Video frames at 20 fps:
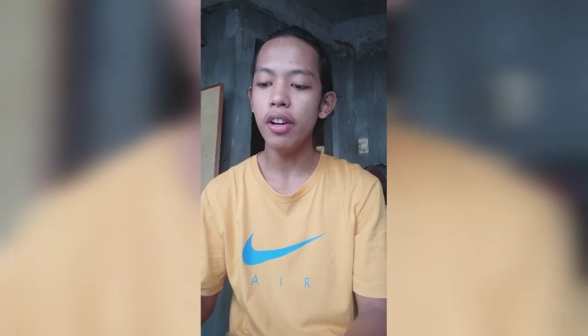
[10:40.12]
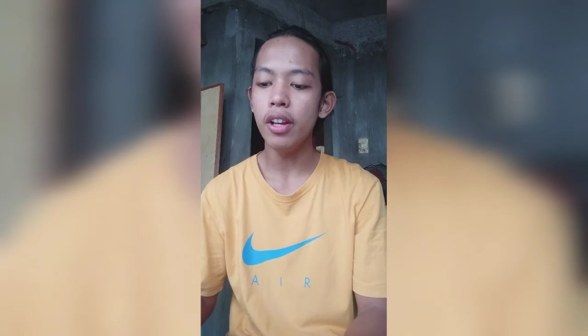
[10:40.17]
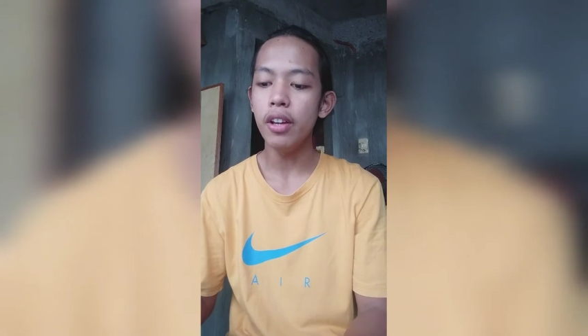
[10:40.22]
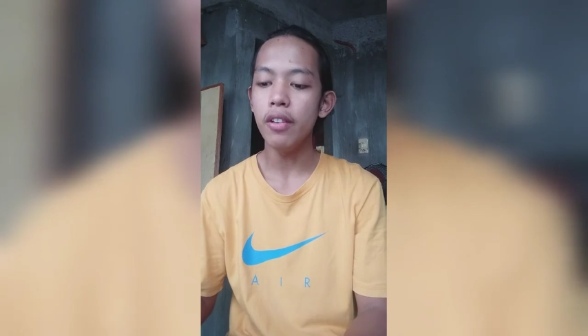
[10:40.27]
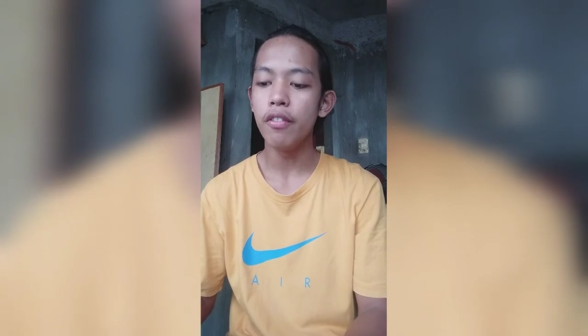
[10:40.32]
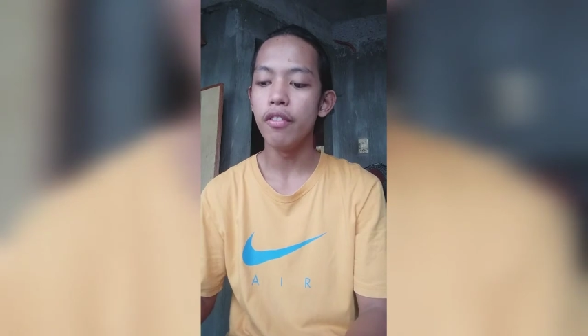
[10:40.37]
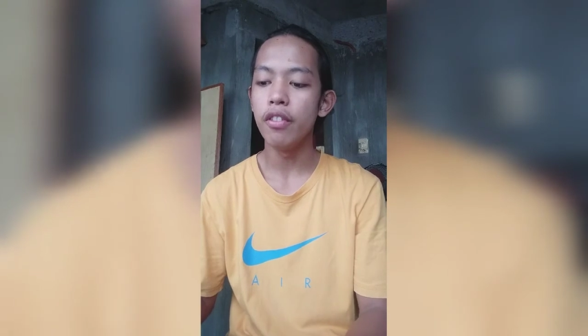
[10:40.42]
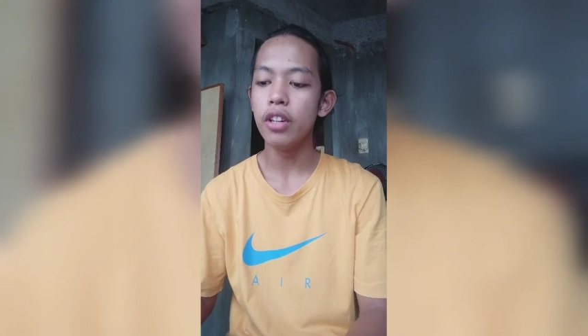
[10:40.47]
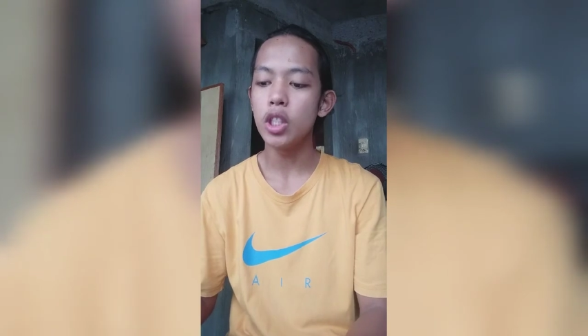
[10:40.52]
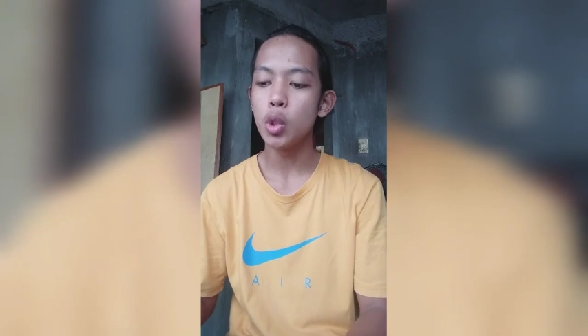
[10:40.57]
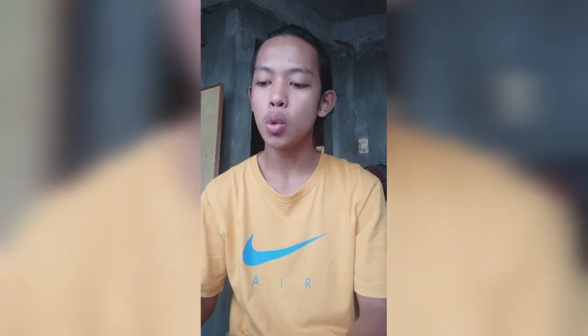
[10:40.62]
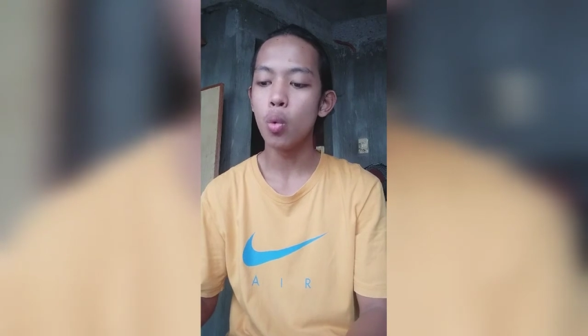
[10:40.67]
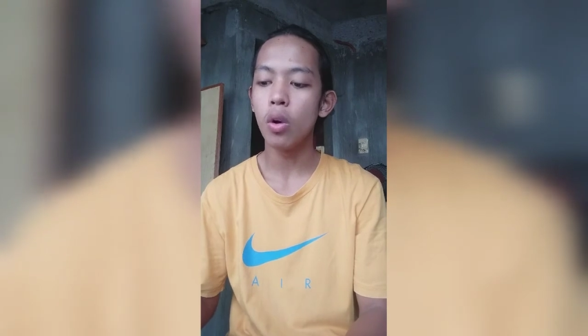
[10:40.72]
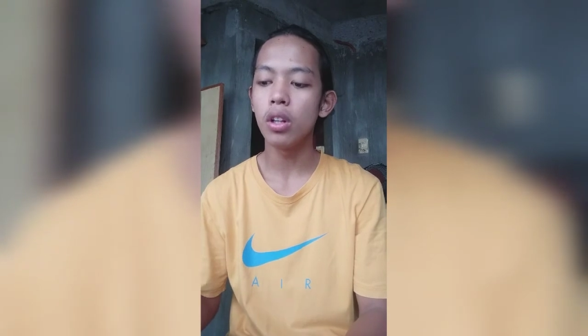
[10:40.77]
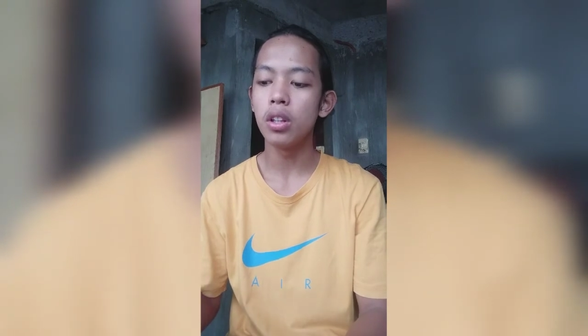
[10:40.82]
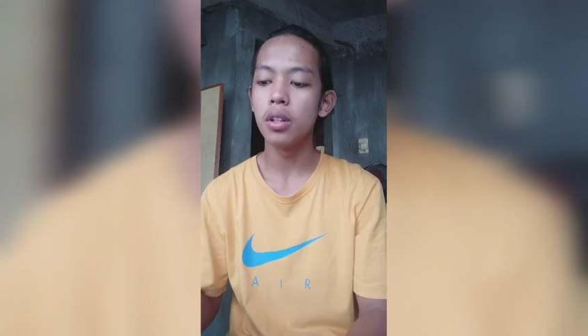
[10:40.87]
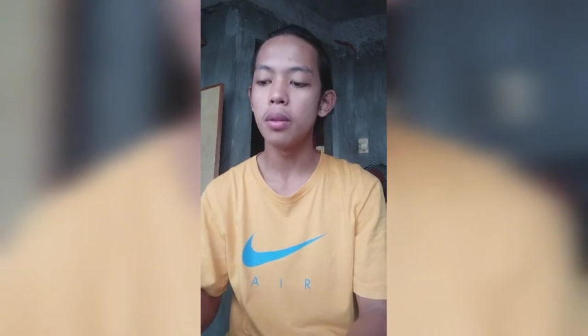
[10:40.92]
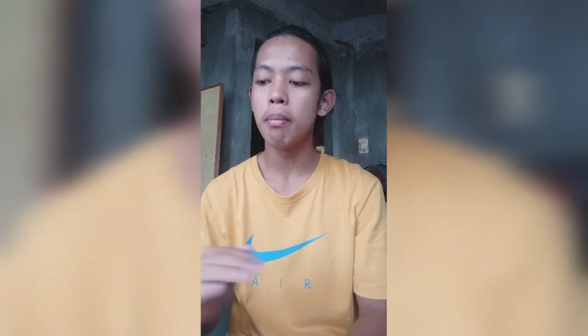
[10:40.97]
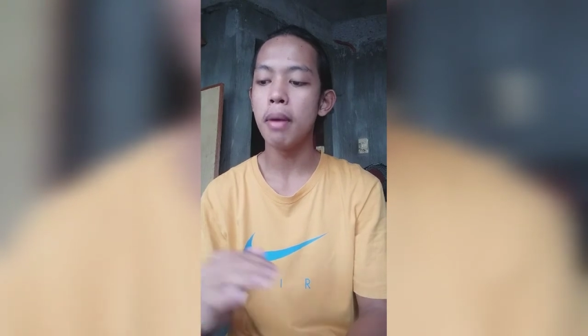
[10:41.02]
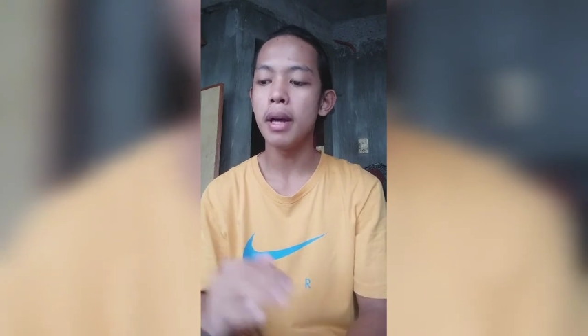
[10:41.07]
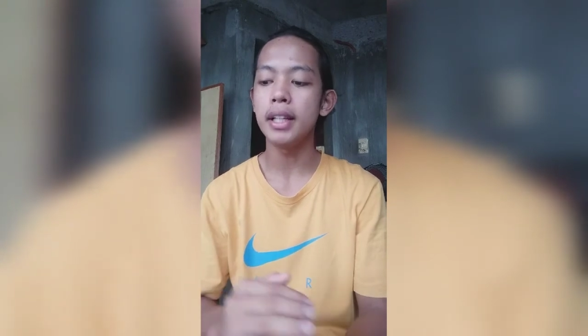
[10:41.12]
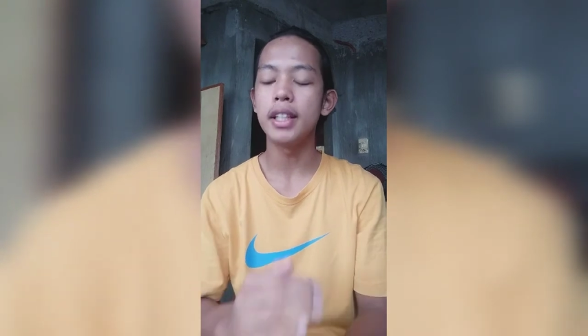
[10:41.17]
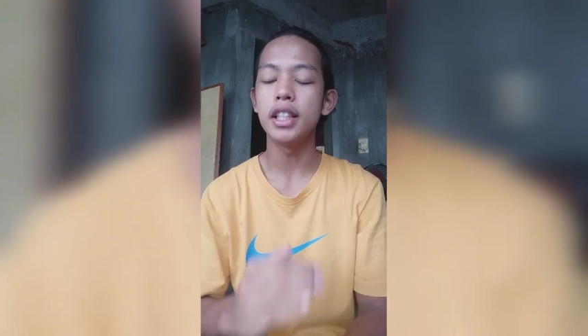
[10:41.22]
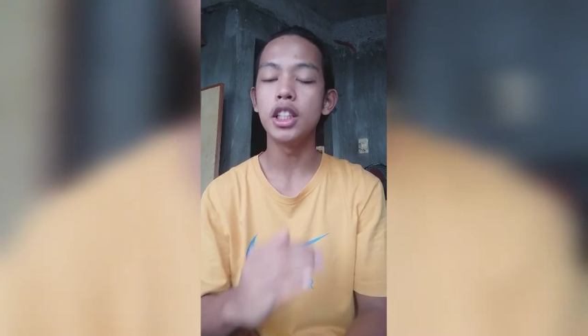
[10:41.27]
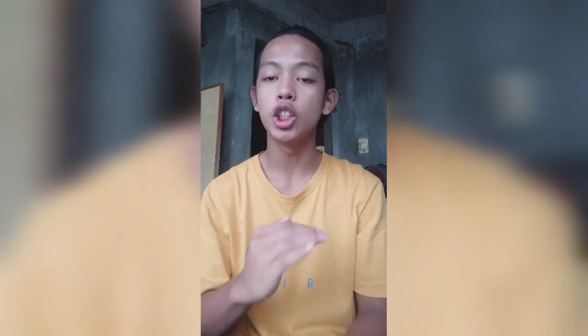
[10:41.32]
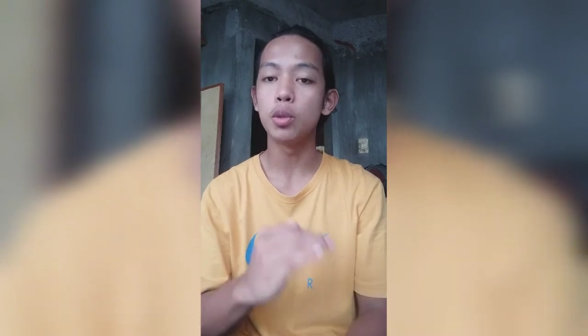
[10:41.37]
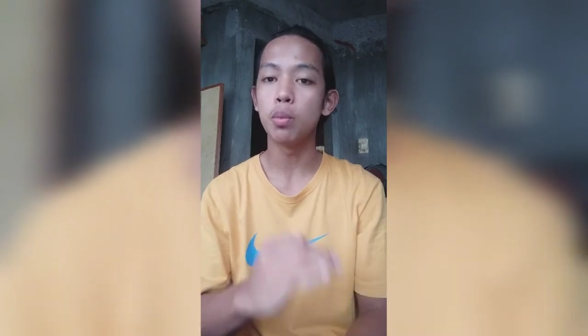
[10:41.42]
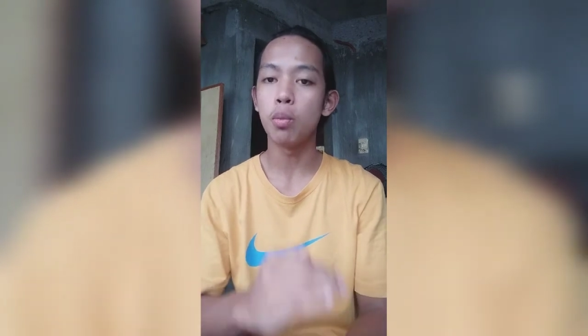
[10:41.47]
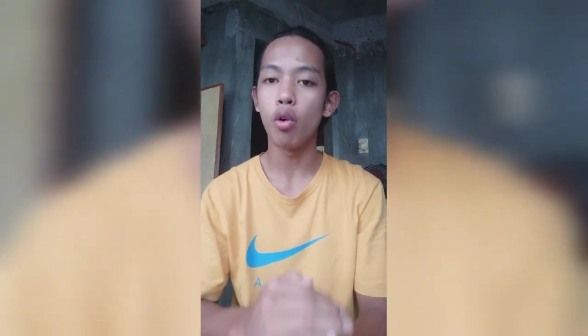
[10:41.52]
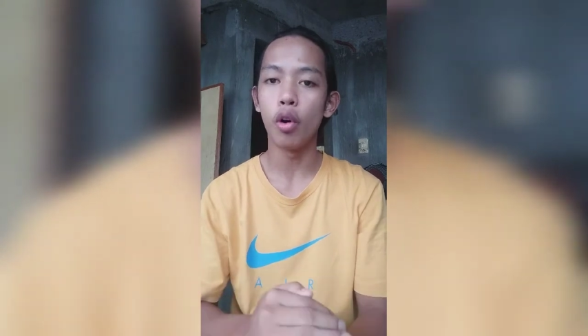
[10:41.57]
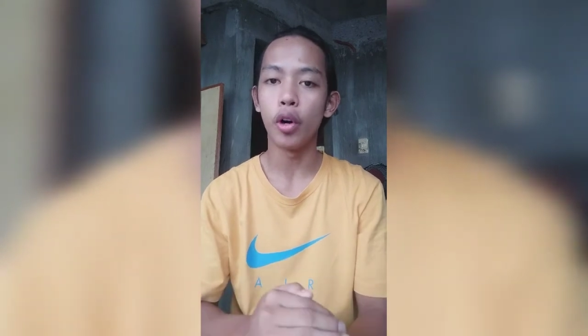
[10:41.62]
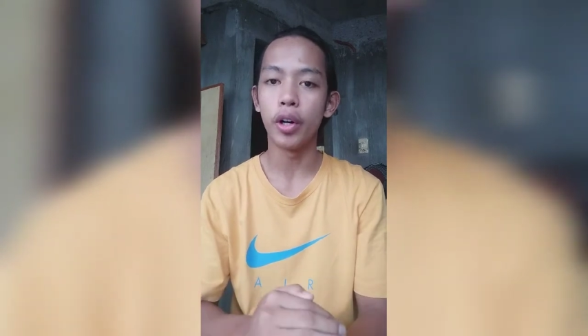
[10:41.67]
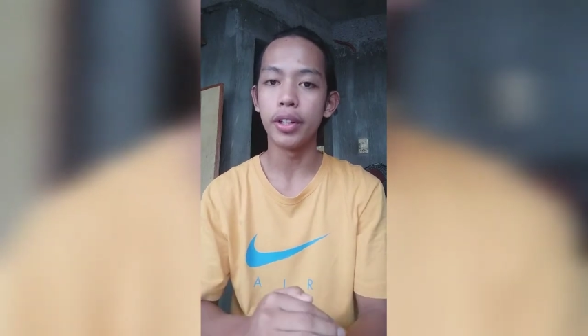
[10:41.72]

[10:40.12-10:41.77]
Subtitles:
Baseball is very